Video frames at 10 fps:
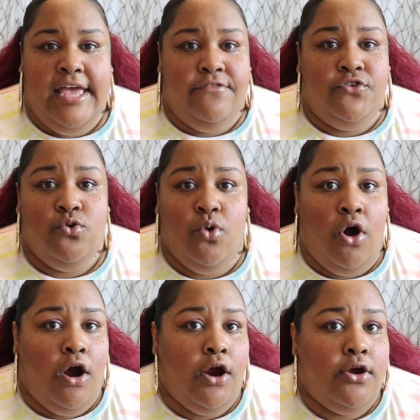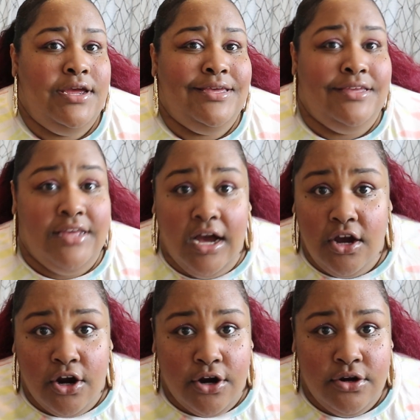If you are
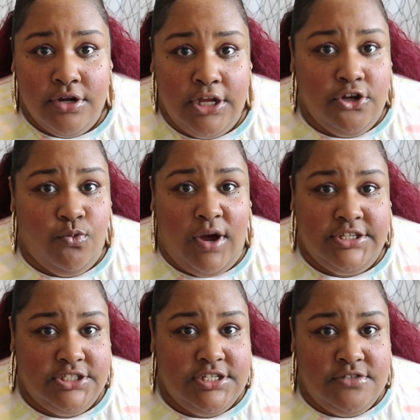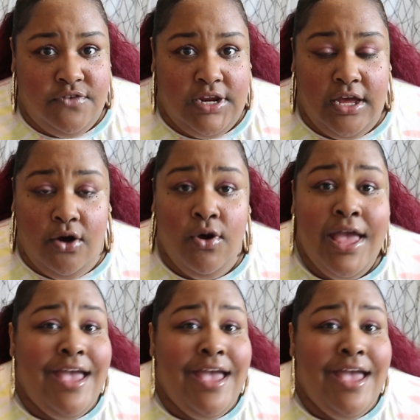younger and you're watching this video,